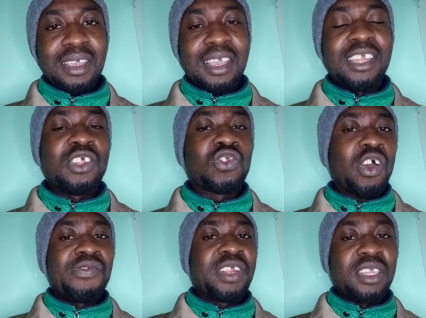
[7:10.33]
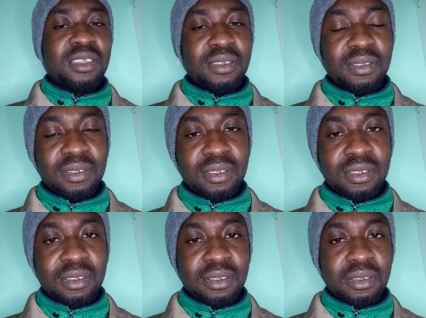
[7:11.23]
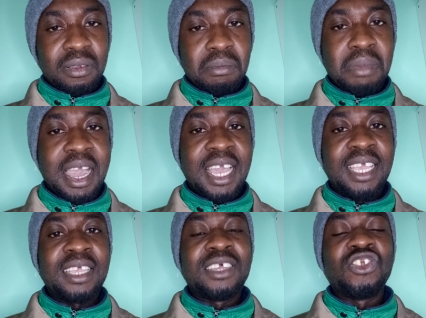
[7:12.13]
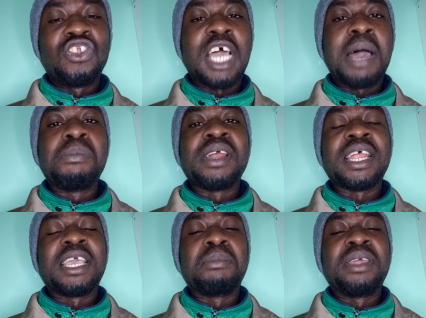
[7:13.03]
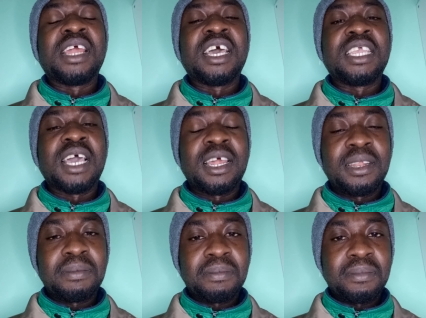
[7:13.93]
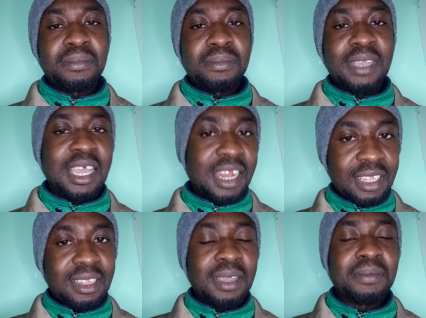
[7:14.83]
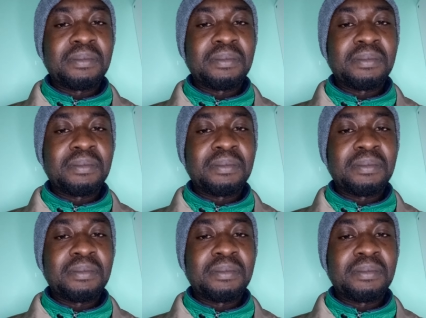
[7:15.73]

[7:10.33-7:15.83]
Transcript: a discovery by Jabir ibn Hayyan and later